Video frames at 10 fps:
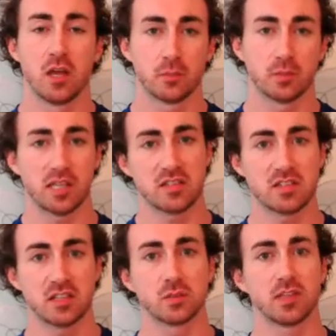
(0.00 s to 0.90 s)
but let's
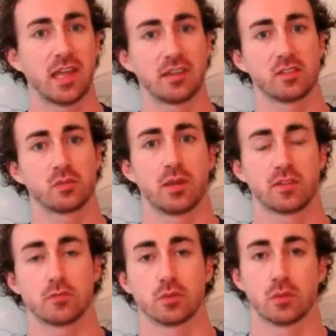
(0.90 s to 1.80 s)
stick to an
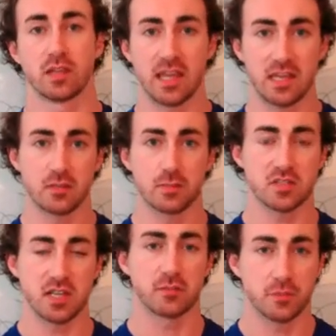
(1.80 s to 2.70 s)
80-20 rule.
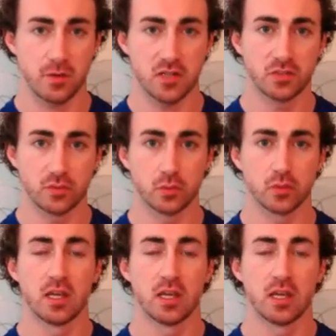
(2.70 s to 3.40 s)
80% fresh food,